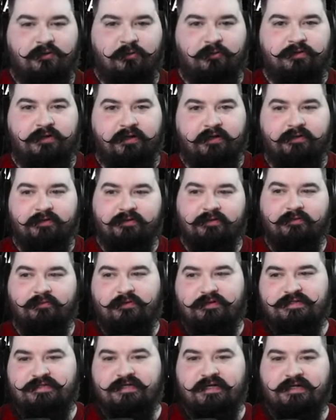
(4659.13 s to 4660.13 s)
Older?
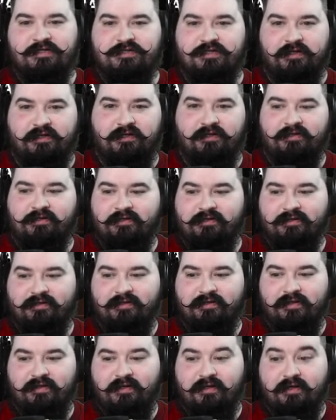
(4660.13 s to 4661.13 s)
Which section?
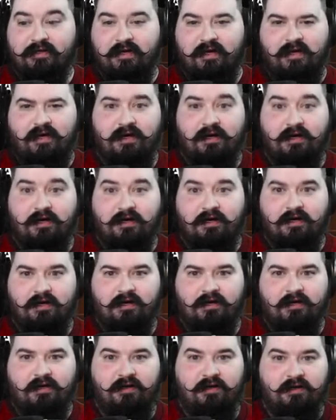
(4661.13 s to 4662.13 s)

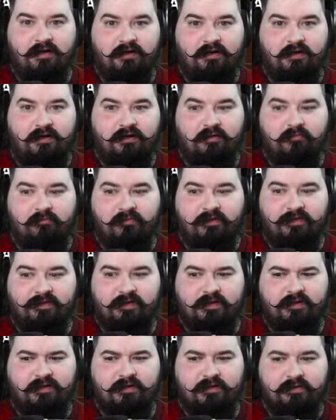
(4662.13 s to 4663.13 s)
Uh, Mythic?